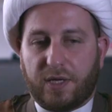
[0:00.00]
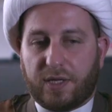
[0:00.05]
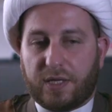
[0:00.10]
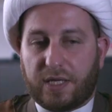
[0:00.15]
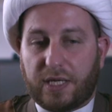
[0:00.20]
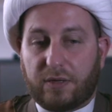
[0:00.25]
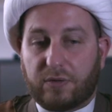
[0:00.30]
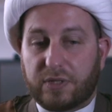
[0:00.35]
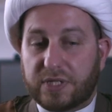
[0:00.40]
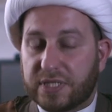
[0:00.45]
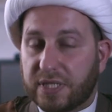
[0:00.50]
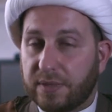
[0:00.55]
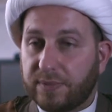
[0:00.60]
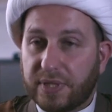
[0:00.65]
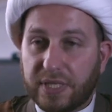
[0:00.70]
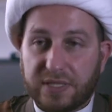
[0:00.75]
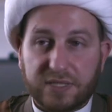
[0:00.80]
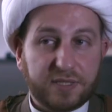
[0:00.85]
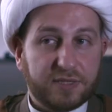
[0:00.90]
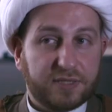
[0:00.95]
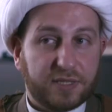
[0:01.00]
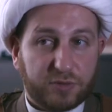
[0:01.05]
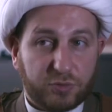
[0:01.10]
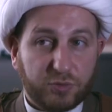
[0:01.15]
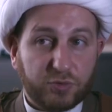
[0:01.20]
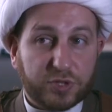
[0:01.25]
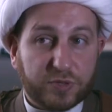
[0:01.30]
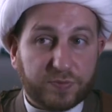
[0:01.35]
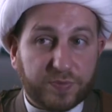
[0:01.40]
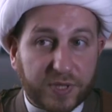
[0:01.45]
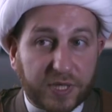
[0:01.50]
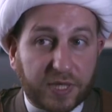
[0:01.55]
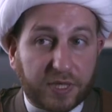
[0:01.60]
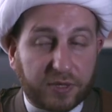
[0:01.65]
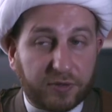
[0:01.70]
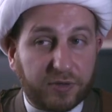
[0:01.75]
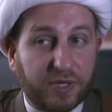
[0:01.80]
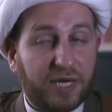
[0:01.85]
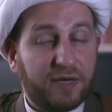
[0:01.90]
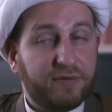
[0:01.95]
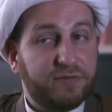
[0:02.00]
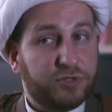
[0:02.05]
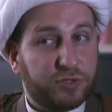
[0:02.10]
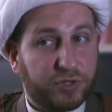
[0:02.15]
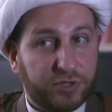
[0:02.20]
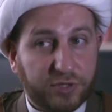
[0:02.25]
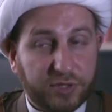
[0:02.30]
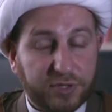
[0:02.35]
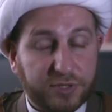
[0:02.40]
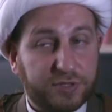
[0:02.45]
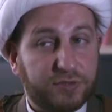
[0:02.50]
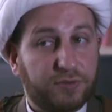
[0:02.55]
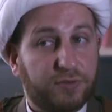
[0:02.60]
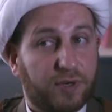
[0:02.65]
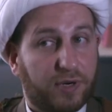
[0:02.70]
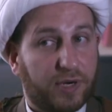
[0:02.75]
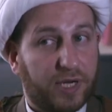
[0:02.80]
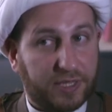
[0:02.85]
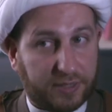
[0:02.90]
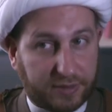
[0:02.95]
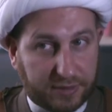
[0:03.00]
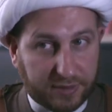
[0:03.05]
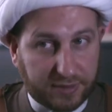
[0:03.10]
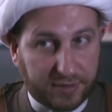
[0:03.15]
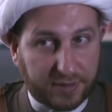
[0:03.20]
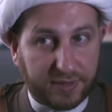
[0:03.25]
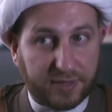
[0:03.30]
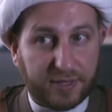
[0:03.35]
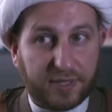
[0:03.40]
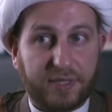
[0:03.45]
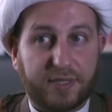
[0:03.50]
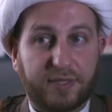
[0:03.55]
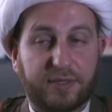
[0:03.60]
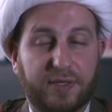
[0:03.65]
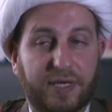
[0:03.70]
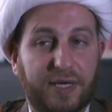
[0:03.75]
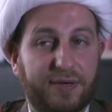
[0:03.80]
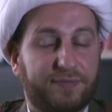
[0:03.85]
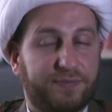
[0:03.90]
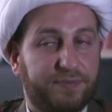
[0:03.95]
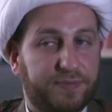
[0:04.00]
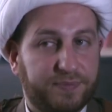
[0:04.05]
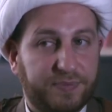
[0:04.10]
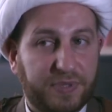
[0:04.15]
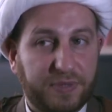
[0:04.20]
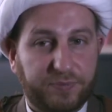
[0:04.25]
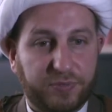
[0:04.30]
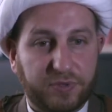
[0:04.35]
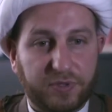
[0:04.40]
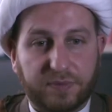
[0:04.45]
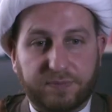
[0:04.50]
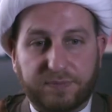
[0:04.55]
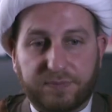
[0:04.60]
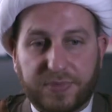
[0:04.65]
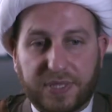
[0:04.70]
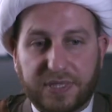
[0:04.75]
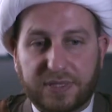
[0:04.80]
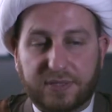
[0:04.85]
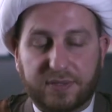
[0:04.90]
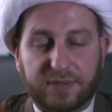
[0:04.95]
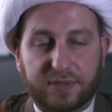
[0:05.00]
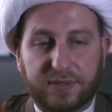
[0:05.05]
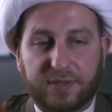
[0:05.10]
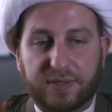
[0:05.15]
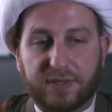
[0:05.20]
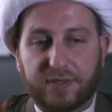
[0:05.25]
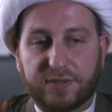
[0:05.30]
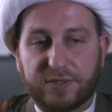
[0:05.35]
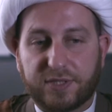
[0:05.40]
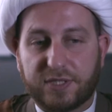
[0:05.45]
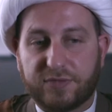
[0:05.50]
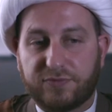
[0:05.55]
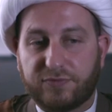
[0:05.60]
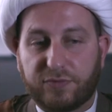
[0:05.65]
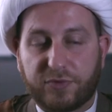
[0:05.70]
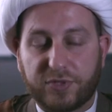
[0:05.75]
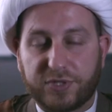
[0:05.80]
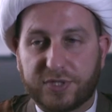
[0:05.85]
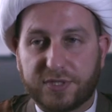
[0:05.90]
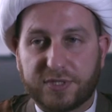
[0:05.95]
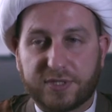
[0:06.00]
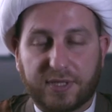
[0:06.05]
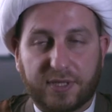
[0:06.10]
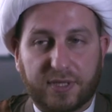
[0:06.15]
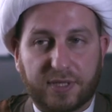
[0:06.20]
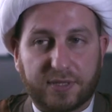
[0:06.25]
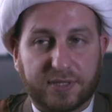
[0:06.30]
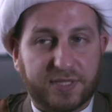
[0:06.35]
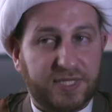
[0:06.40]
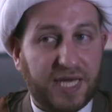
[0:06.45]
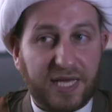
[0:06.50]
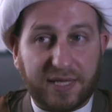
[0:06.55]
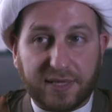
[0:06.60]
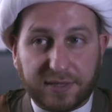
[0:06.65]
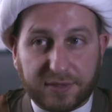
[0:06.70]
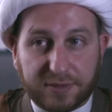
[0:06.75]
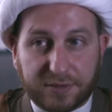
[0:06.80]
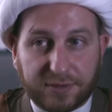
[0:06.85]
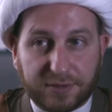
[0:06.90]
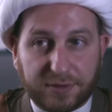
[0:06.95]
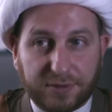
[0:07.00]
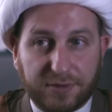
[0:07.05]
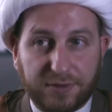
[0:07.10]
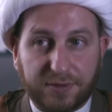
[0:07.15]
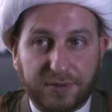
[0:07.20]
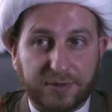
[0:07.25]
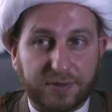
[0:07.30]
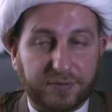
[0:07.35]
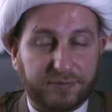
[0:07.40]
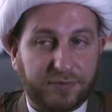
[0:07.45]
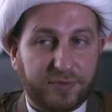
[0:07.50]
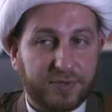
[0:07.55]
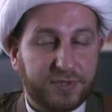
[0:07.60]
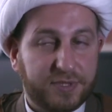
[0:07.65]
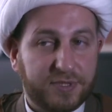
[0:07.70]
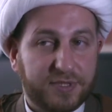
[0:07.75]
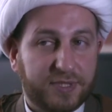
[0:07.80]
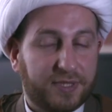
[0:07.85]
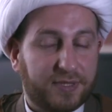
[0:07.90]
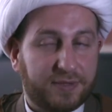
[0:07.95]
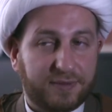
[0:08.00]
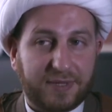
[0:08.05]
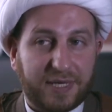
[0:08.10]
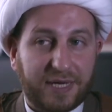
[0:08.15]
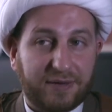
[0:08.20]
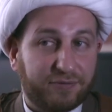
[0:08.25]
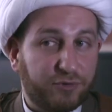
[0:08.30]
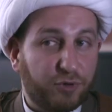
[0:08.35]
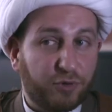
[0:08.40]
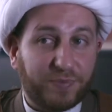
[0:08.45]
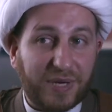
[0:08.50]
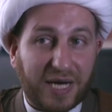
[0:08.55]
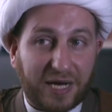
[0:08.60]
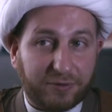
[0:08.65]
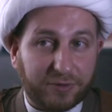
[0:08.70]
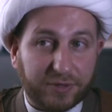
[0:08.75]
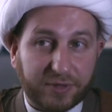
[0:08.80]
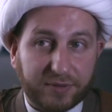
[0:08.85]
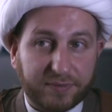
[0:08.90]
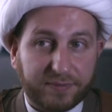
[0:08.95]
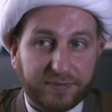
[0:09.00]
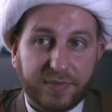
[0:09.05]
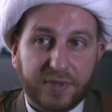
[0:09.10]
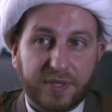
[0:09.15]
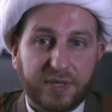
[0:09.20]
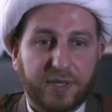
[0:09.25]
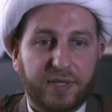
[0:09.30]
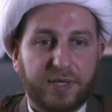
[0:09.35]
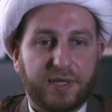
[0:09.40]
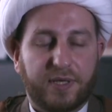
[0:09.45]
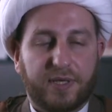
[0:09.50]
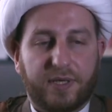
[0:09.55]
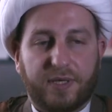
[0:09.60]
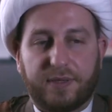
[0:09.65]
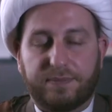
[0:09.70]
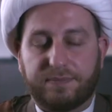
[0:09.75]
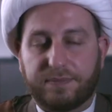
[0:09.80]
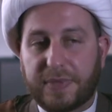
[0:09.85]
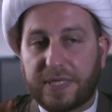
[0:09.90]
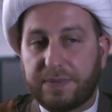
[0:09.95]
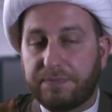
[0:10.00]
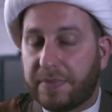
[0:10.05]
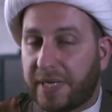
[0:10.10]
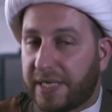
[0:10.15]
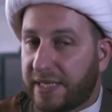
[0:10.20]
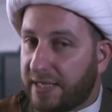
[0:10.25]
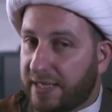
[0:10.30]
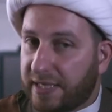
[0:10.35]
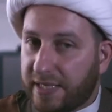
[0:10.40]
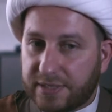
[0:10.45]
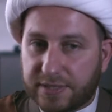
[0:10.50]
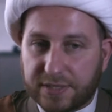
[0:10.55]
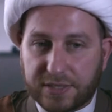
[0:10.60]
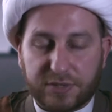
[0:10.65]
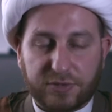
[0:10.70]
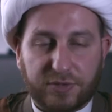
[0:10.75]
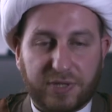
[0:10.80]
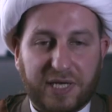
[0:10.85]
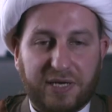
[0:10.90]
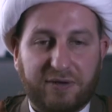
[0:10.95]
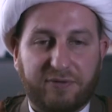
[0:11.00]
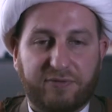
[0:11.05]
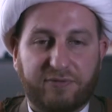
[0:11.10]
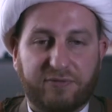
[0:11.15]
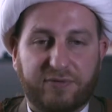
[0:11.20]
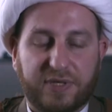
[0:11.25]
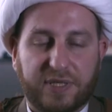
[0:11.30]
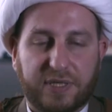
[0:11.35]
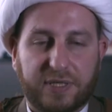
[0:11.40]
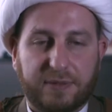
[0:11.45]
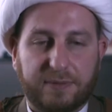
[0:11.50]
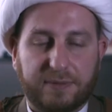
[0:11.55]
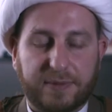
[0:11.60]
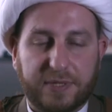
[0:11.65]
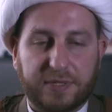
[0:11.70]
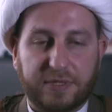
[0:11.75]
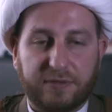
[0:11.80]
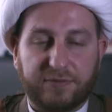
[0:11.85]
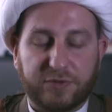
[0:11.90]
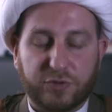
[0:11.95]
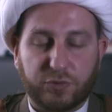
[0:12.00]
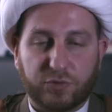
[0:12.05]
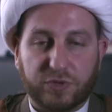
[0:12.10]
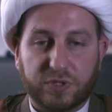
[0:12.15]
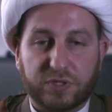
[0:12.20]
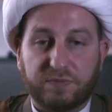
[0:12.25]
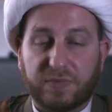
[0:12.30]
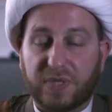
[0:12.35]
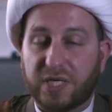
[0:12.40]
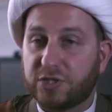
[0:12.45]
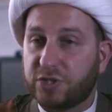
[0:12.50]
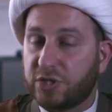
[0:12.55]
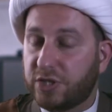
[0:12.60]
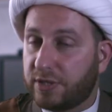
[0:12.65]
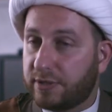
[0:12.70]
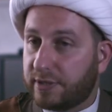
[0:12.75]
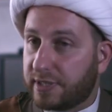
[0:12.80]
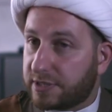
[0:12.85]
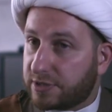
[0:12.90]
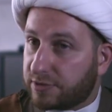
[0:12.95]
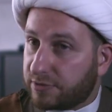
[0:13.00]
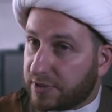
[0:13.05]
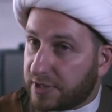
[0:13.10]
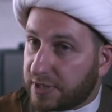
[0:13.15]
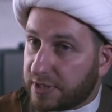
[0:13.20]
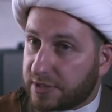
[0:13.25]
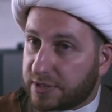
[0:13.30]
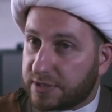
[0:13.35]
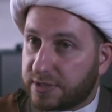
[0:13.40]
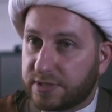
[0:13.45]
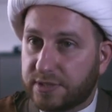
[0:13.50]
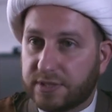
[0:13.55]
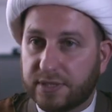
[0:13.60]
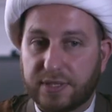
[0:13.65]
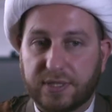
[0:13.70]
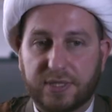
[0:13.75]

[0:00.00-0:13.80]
Now, in some cases, they do speak. You have journalists who are right, and you have people, but they are just voices that are silenced, or voices that have no power. In many cases, you have individuals marching in the streets,